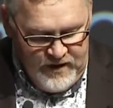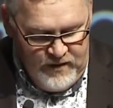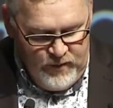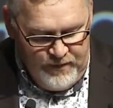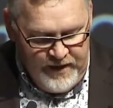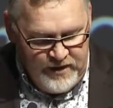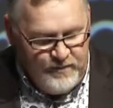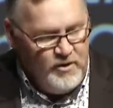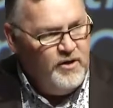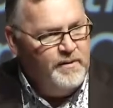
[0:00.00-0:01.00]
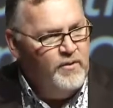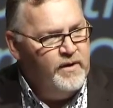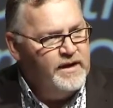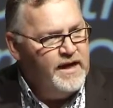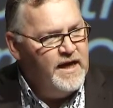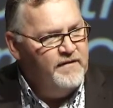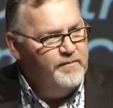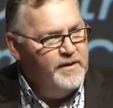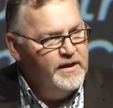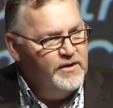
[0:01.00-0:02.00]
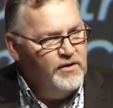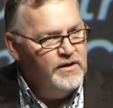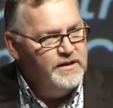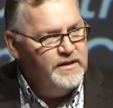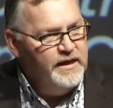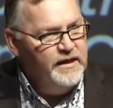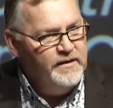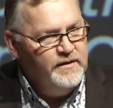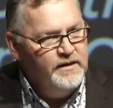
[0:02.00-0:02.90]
We plan to borrow about $1.5 billion a year.